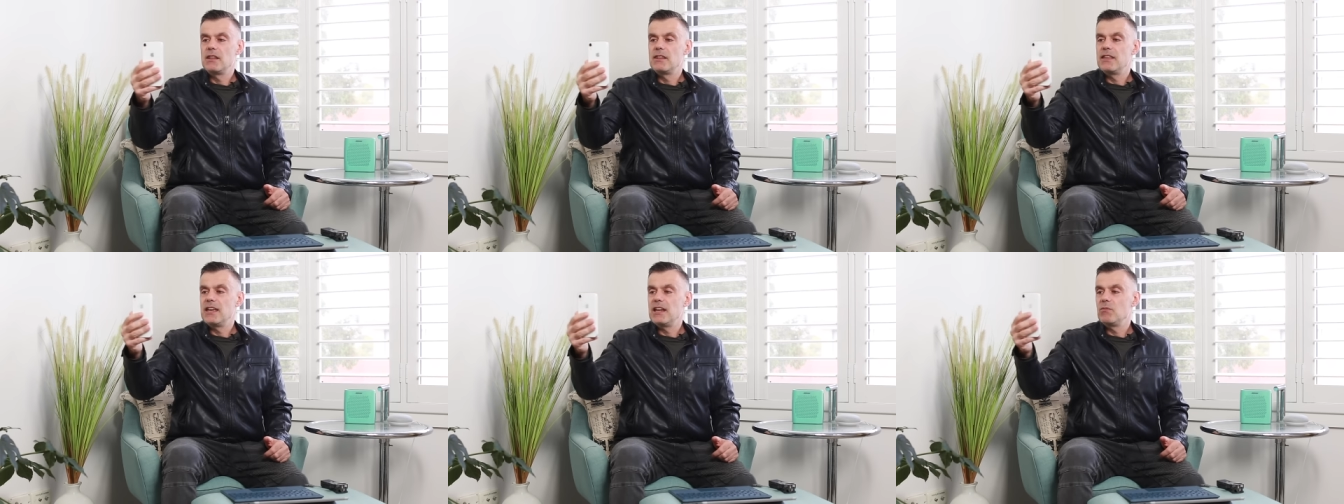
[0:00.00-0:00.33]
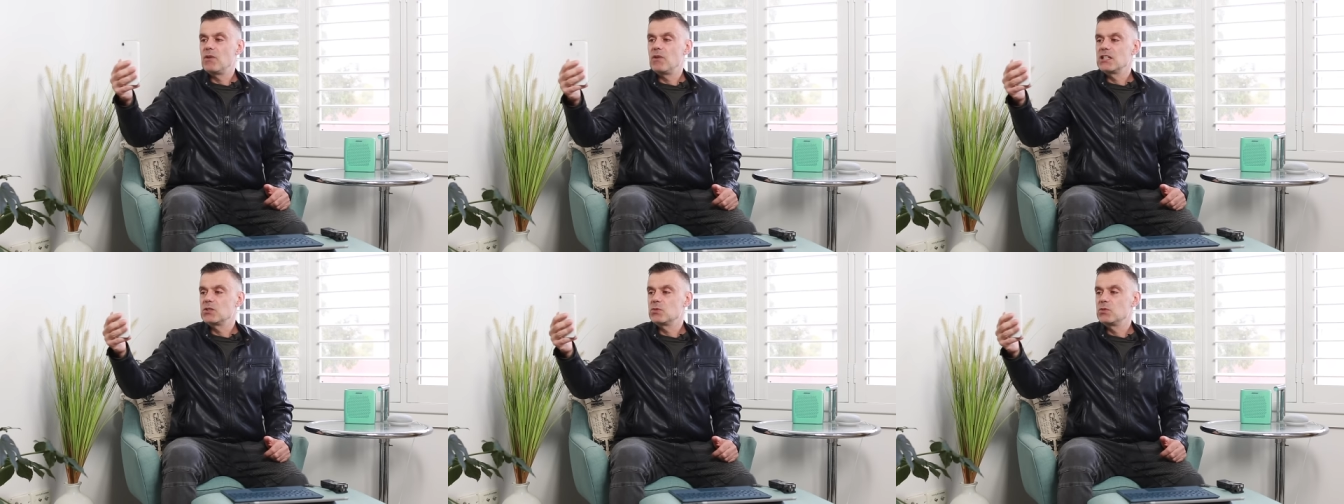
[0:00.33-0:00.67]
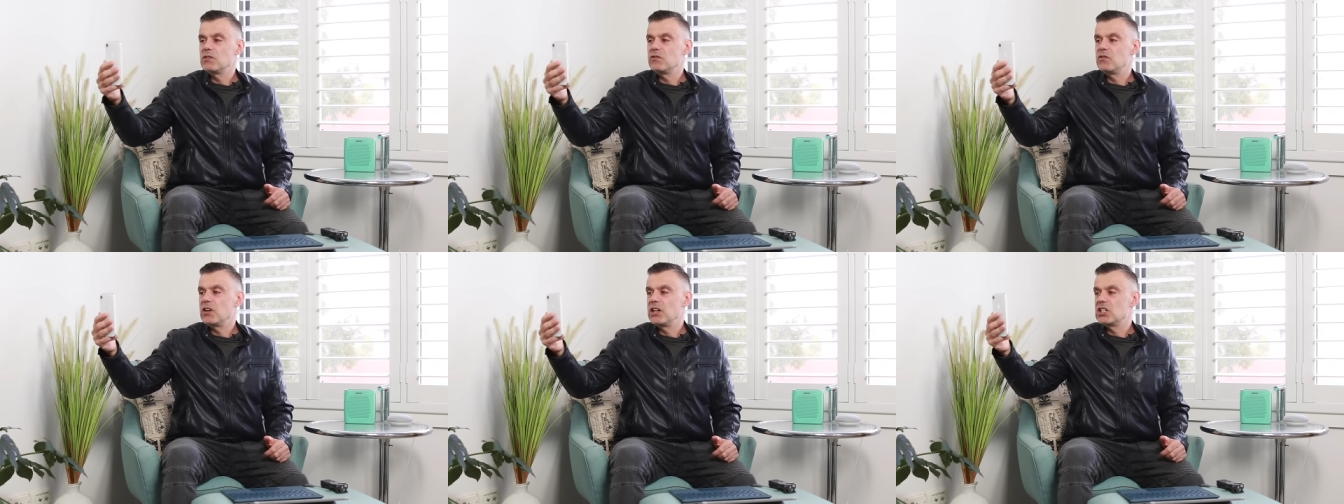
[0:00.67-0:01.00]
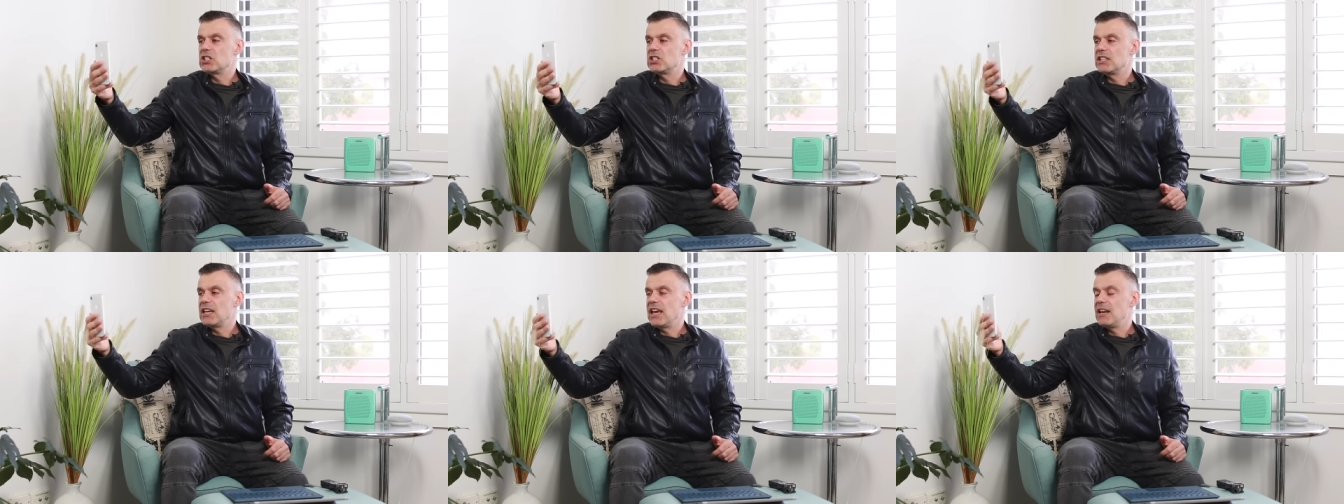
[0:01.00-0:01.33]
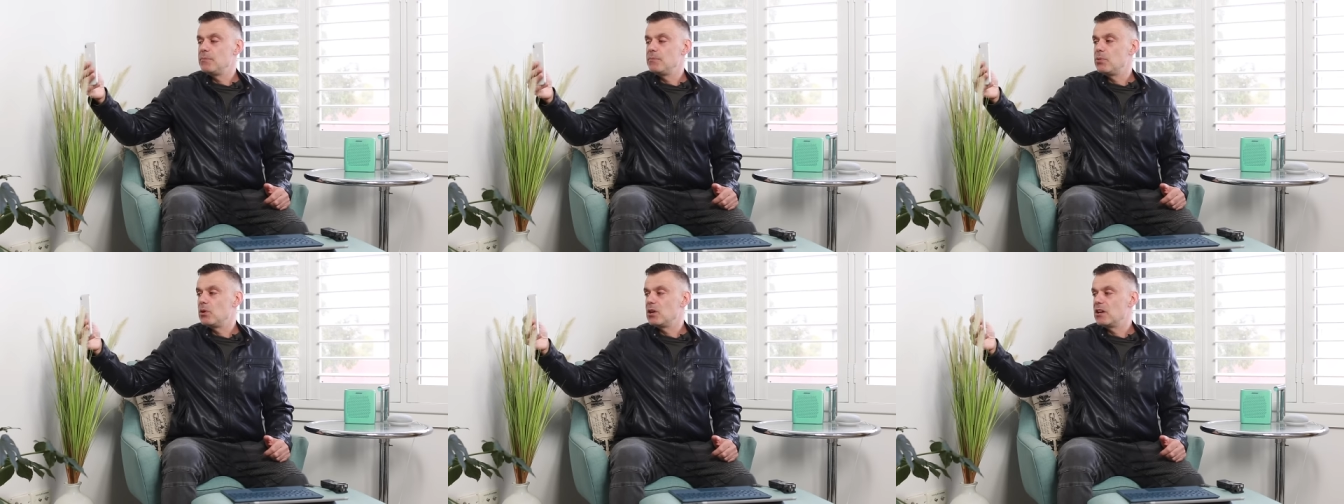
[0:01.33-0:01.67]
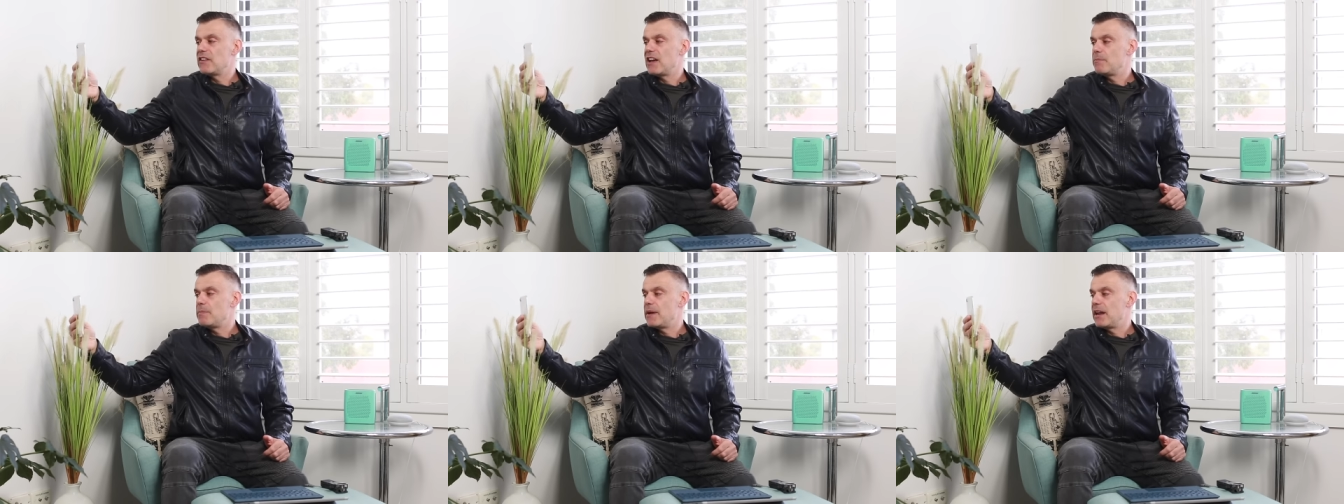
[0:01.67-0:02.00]
Then once we've reached the end point
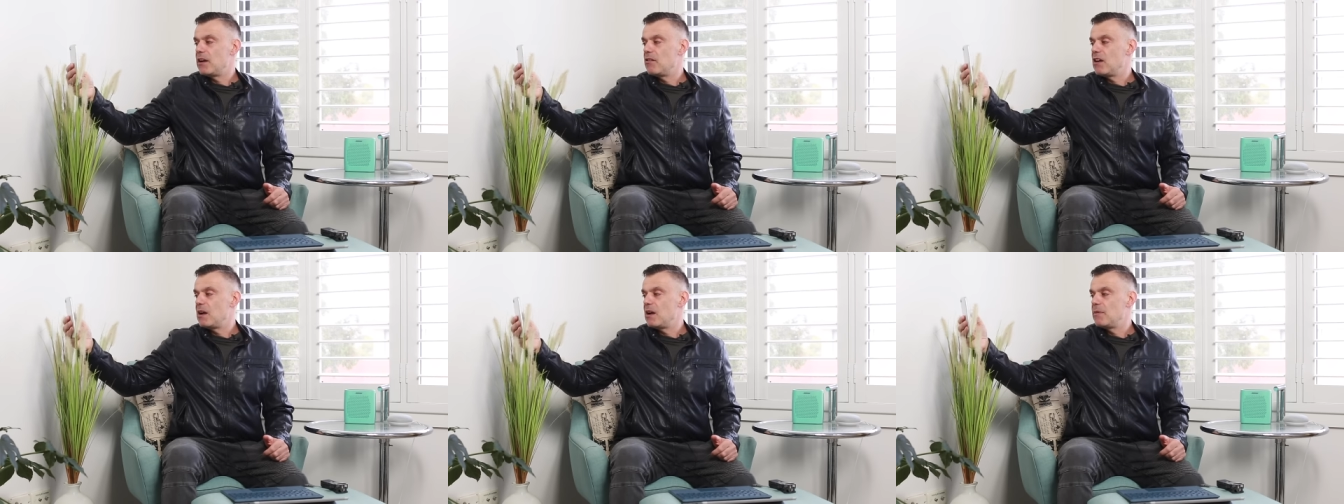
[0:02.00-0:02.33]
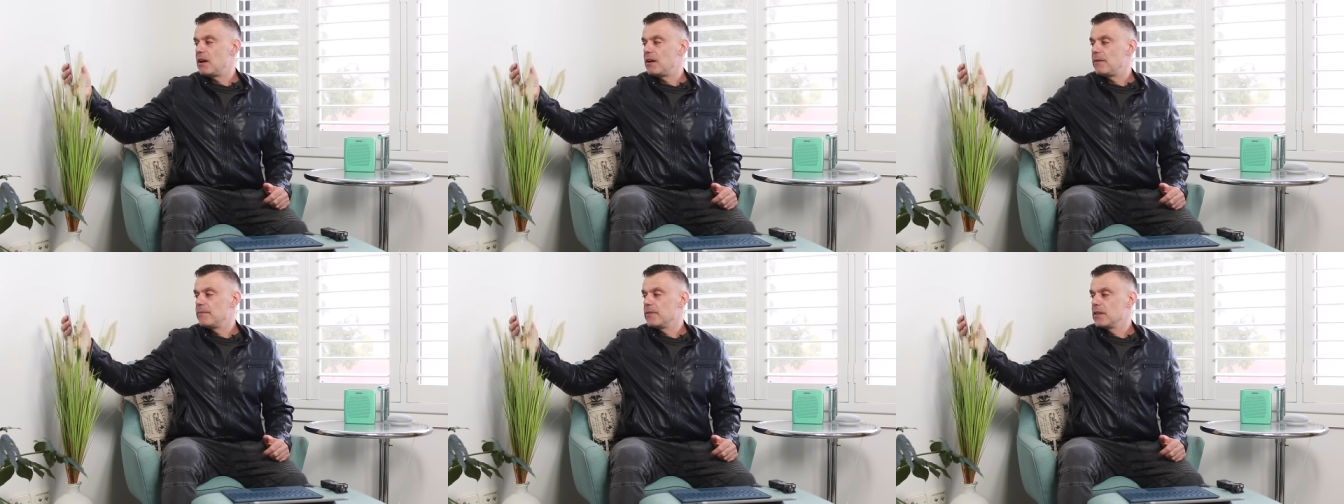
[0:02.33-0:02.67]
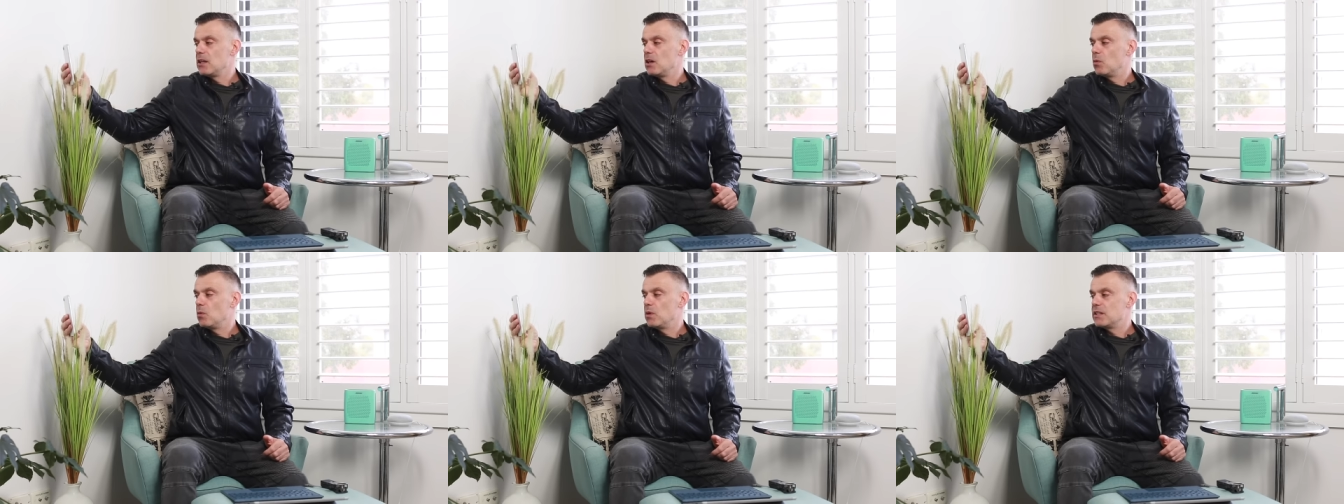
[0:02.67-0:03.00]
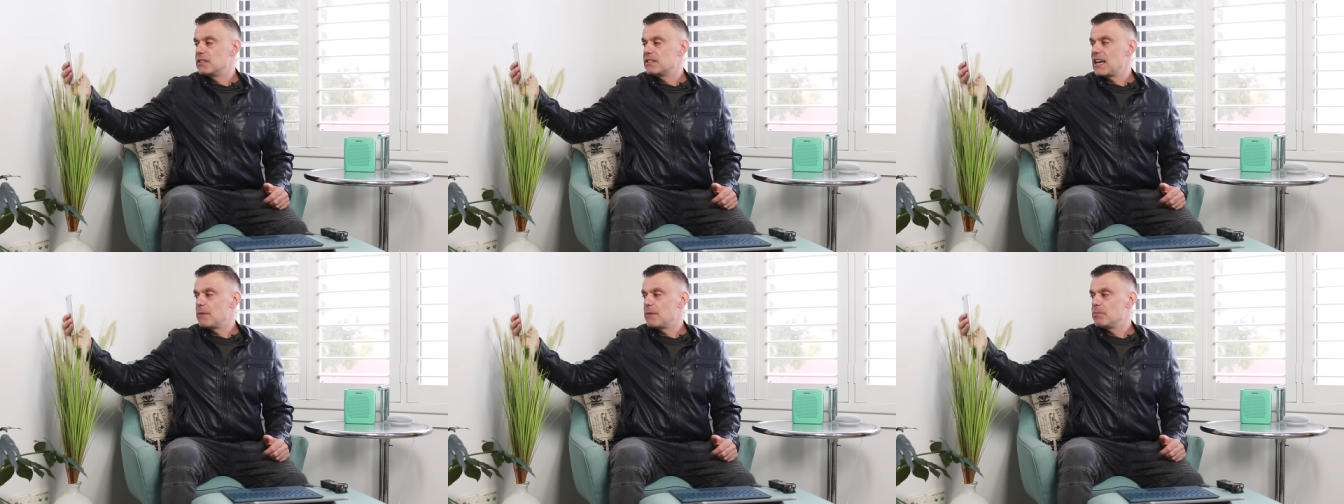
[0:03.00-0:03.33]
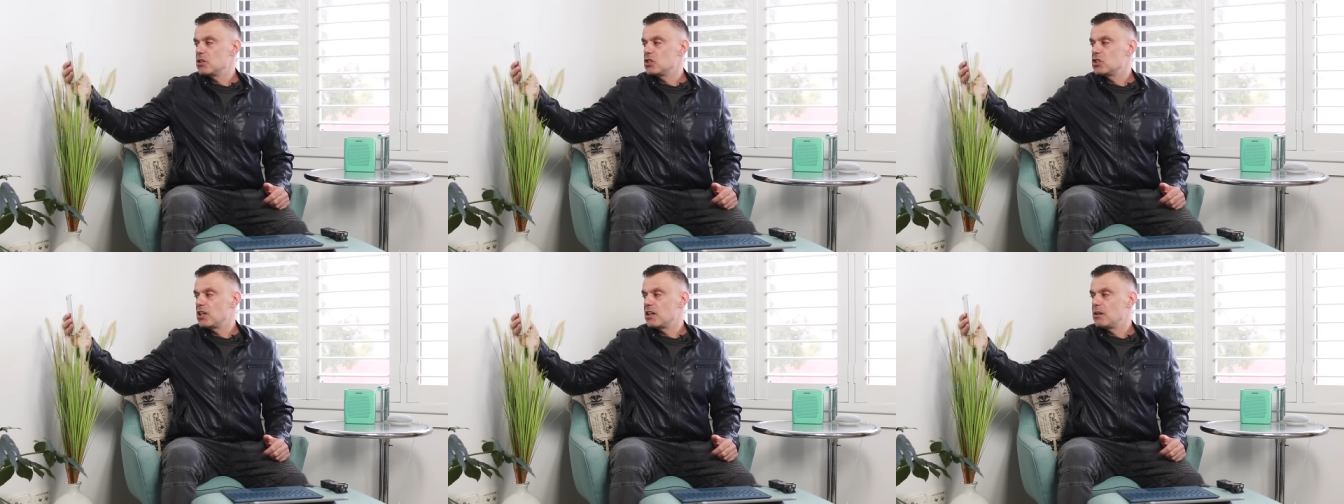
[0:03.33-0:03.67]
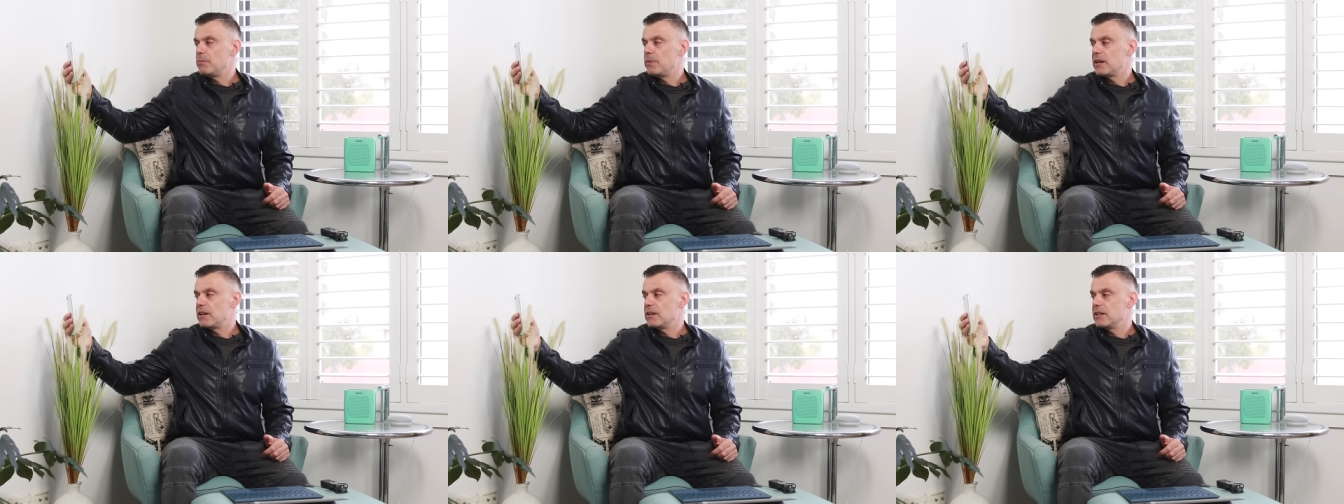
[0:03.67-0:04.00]
of our panorama, we tap the
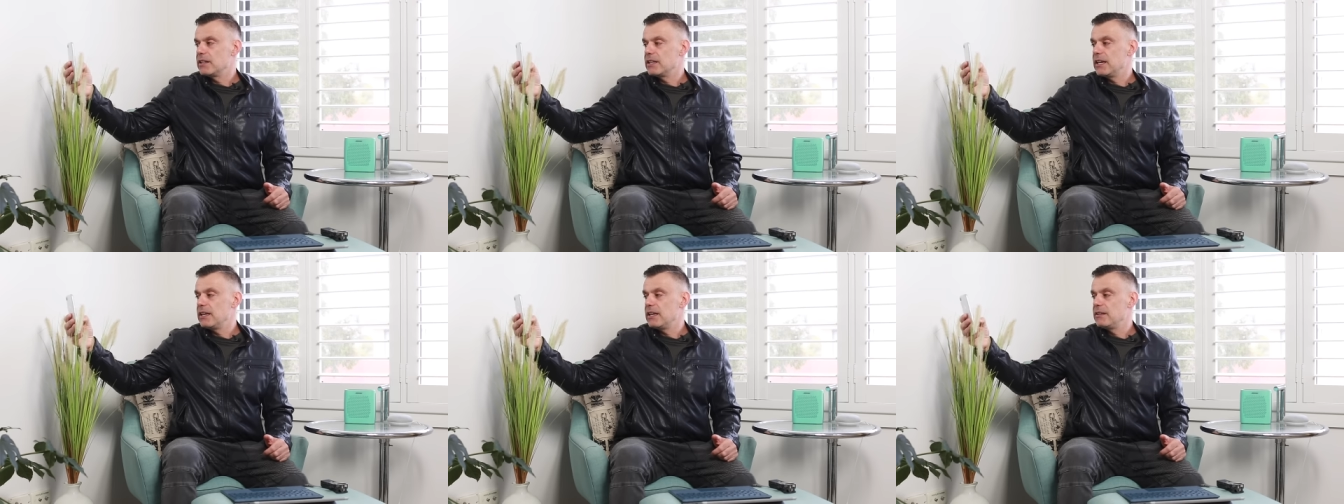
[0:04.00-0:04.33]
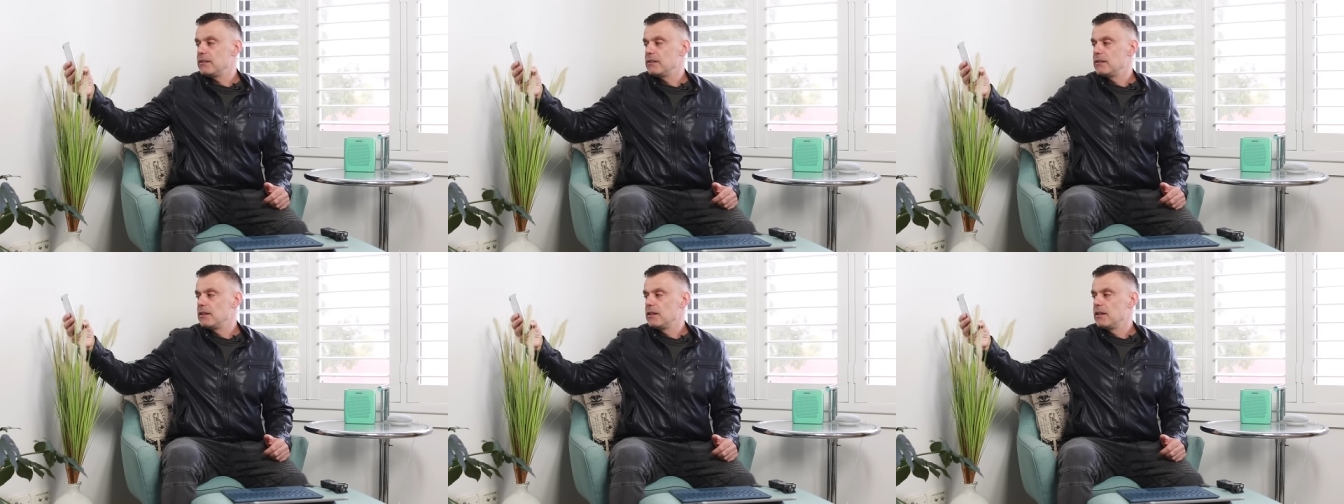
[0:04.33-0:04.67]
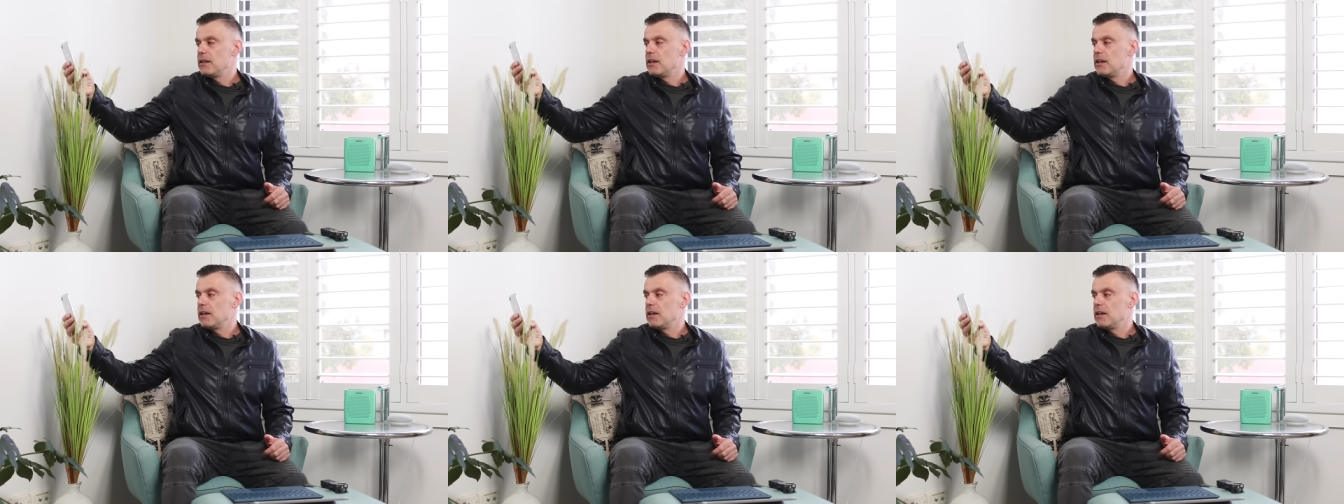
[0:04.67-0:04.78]
shutter button again,